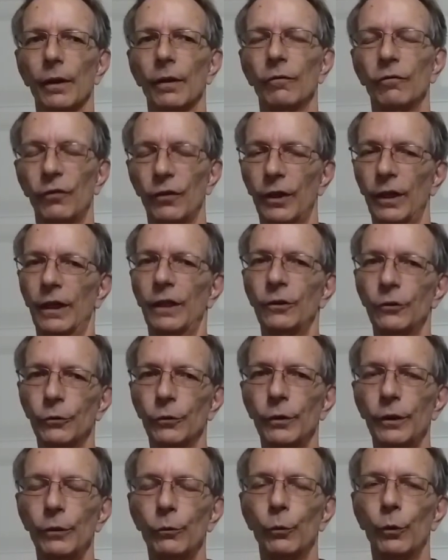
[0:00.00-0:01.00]

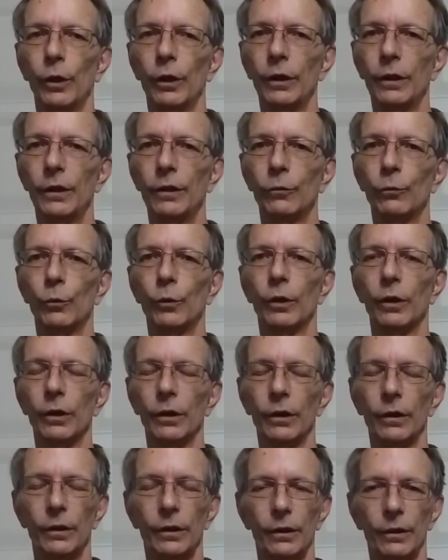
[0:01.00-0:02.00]
Financially, would it
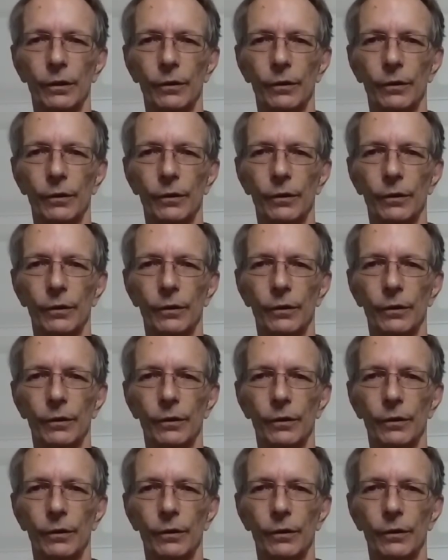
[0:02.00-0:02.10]
work?